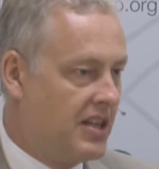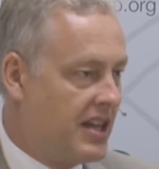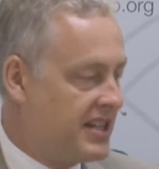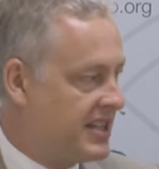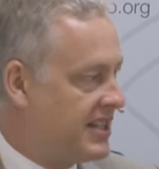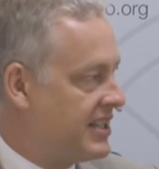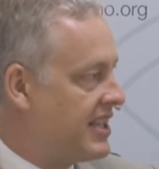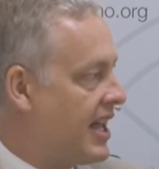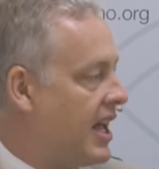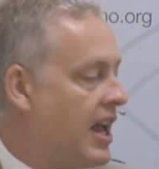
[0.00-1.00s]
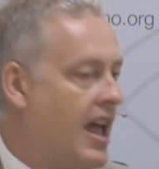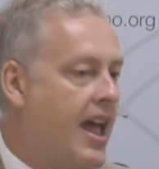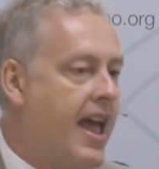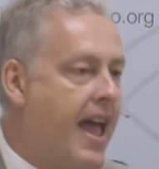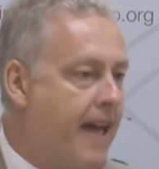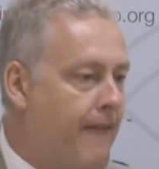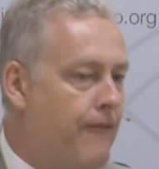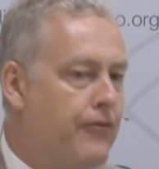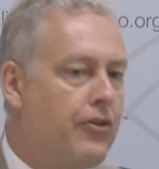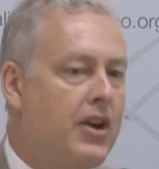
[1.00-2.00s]
That is to say,
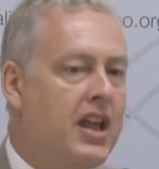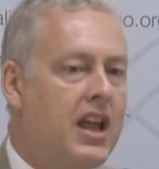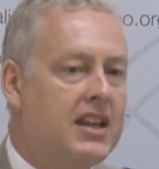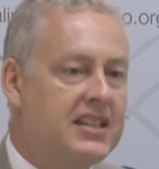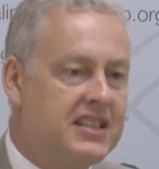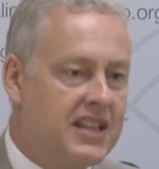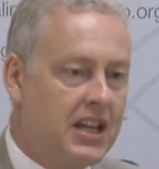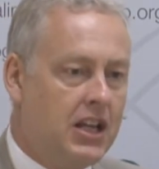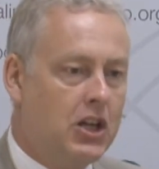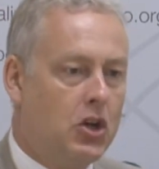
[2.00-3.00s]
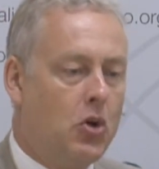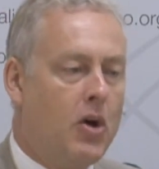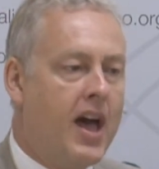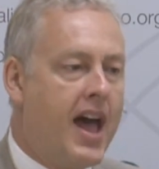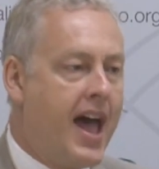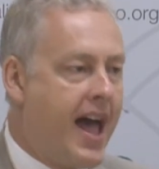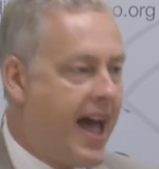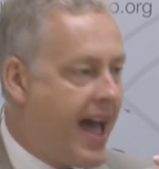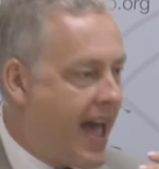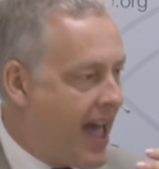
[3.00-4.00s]
every single
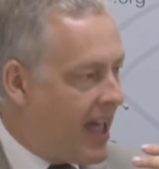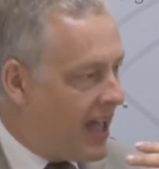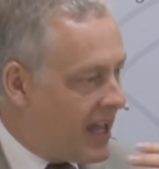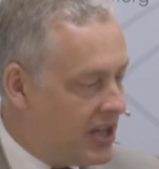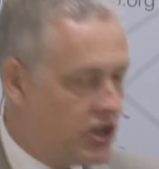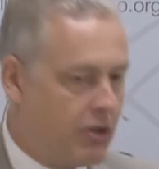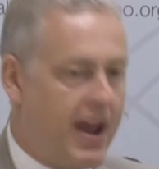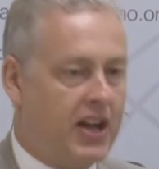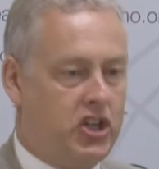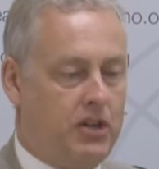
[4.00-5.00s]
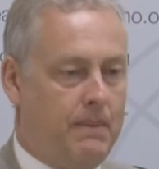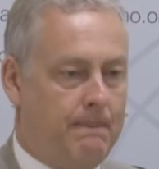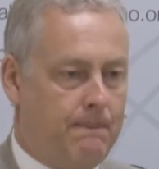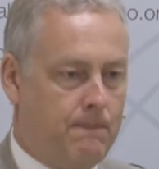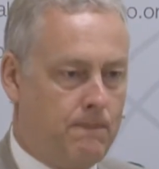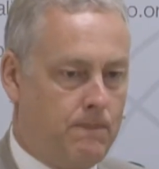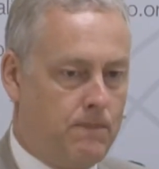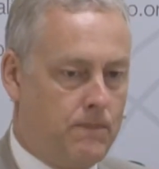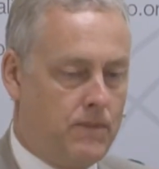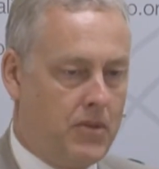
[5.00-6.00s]
interaction
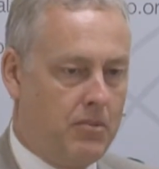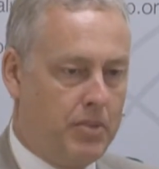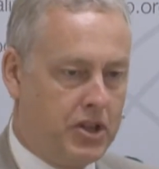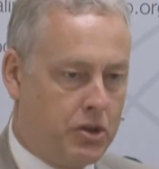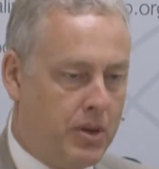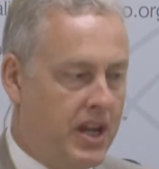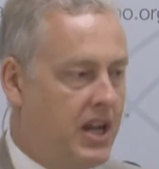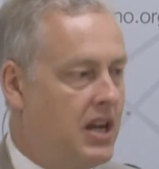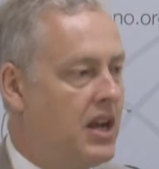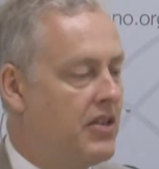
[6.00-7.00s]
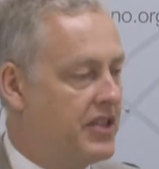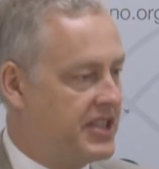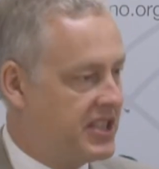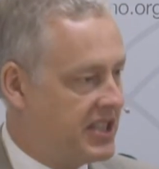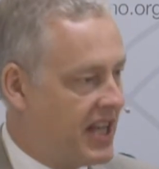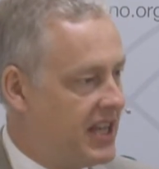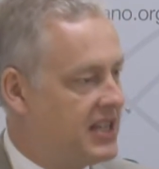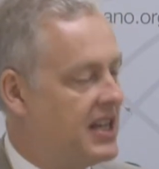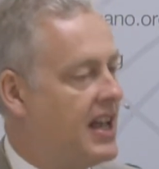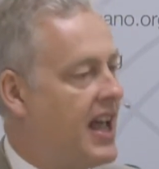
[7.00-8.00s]
between the
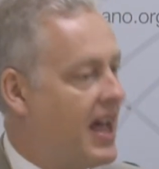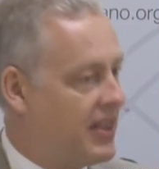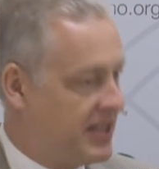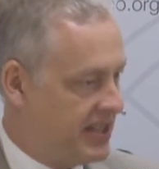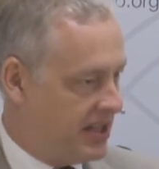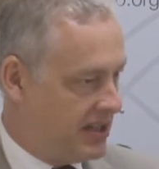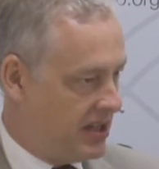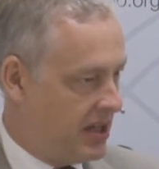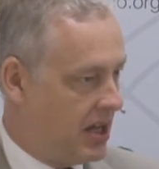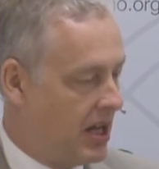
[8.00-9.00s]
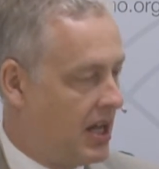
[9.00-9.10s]
state and the citizen